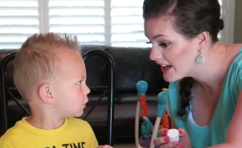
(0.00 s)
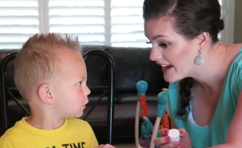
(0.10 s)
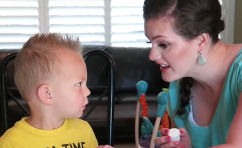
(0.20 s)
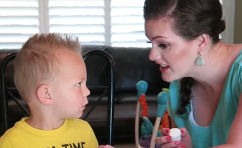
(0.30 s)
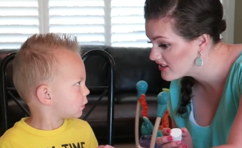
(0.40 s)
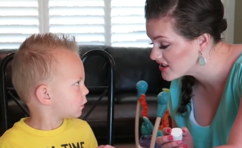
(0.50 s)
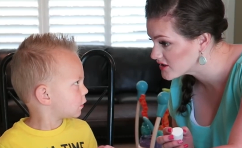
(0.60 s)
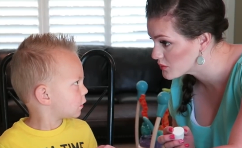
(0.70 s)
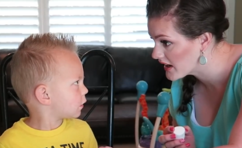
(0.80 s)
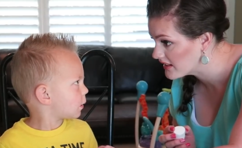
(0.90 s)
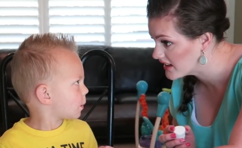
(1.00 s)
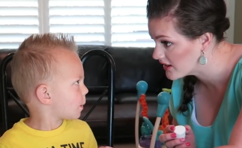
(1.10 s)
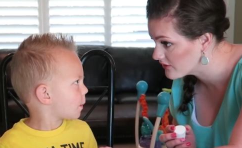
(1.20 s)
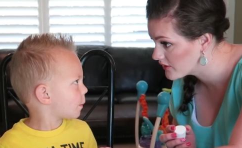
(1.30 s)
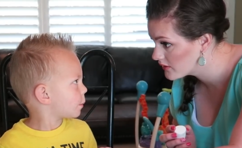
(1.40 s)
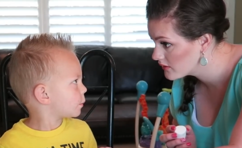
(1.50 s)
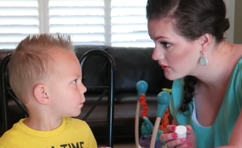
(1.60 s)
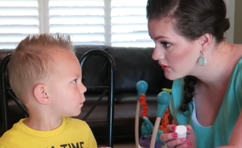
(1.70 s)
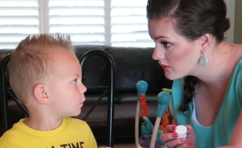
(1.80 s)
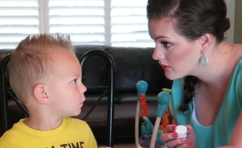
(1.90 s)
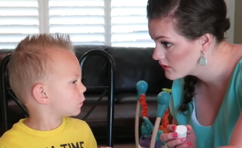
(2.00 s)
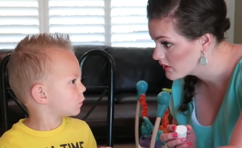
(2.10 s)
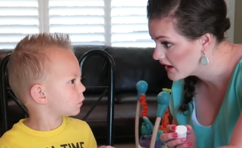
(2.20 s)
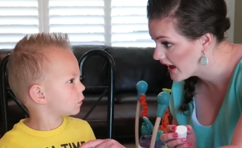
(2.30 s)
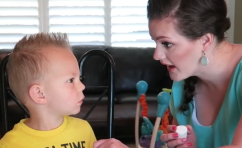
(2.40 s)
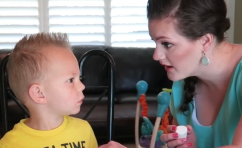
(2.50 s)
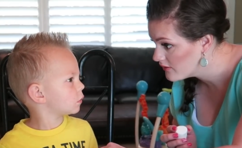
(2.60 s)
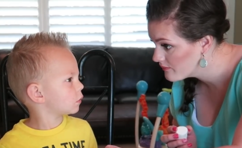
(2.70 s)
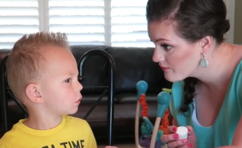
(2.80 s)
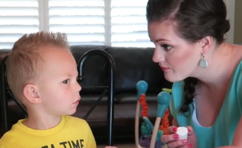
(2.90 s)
Speaker 1: can't eat this when I leave. Okay?